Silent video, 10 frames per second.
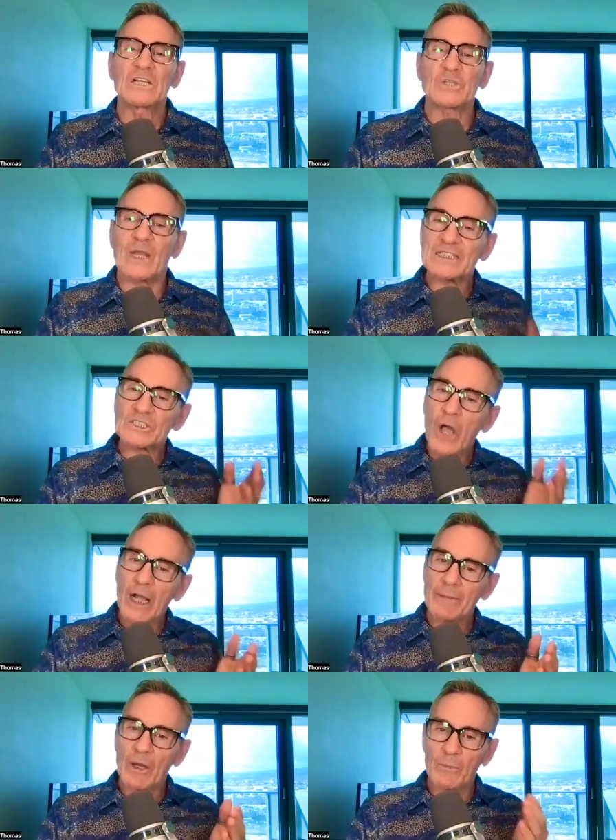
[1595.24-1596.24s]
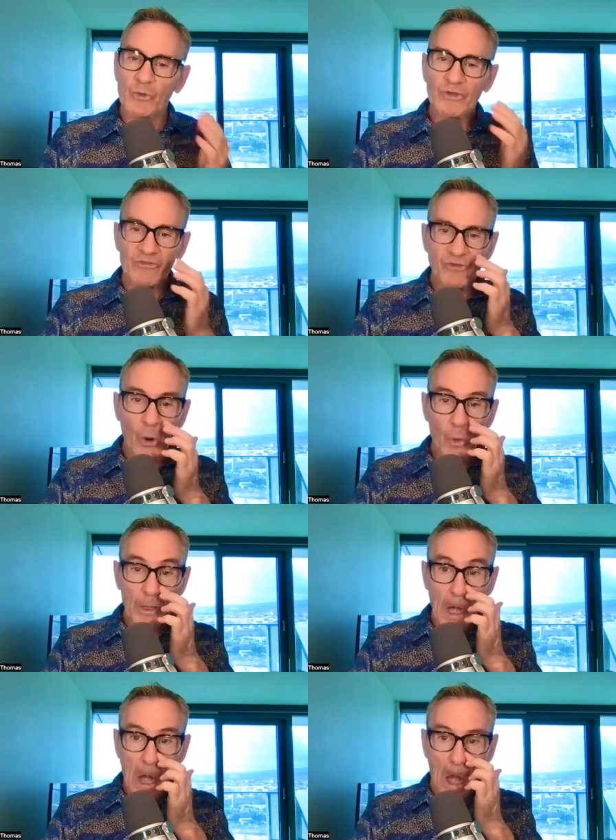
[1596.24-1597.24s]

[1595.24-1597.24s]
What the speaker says: So let's talk about moving forward